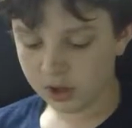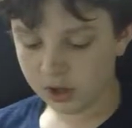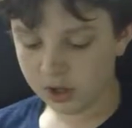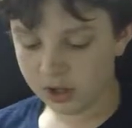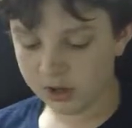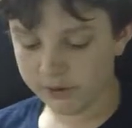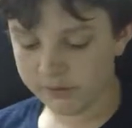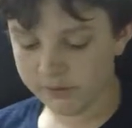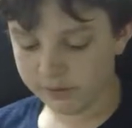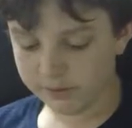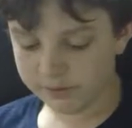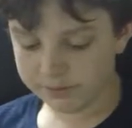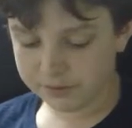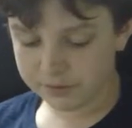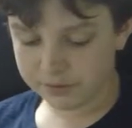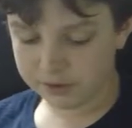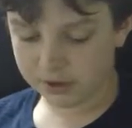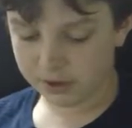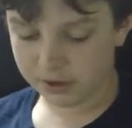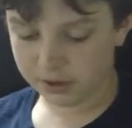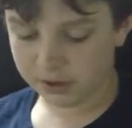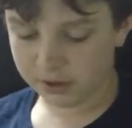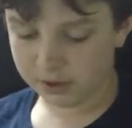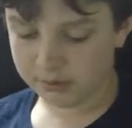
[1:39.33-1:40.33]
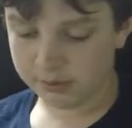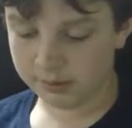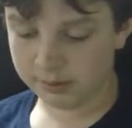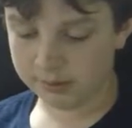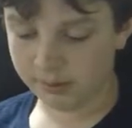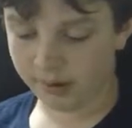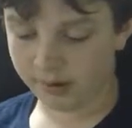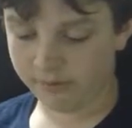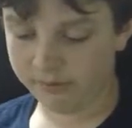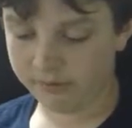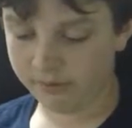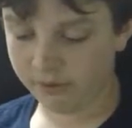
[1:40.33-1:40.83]
even if it's not going to be
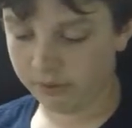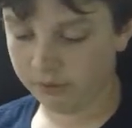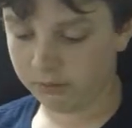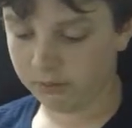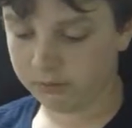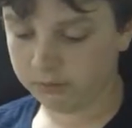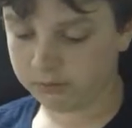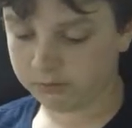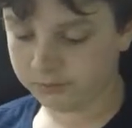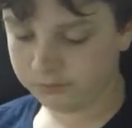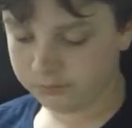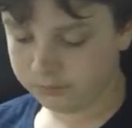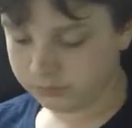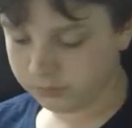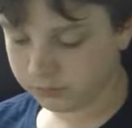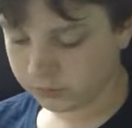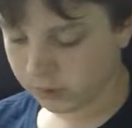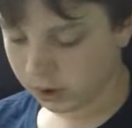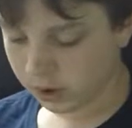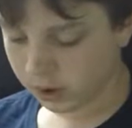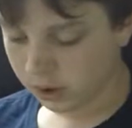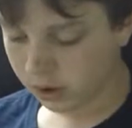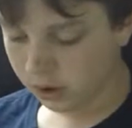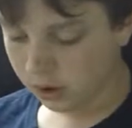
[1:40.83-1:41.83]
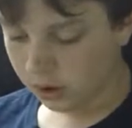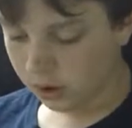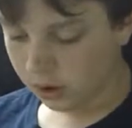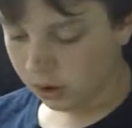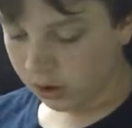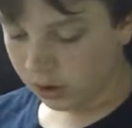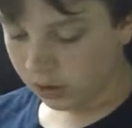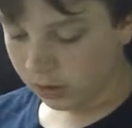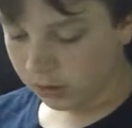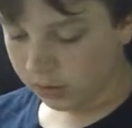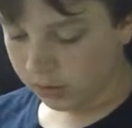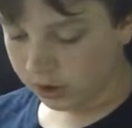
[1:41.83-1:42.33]
my phone.
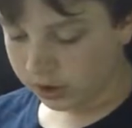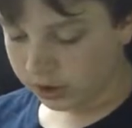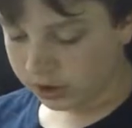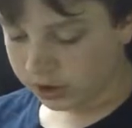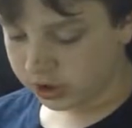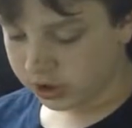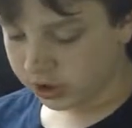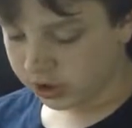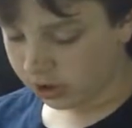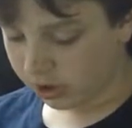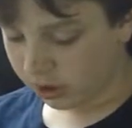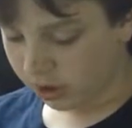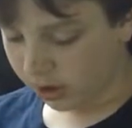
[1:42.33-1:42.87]
Which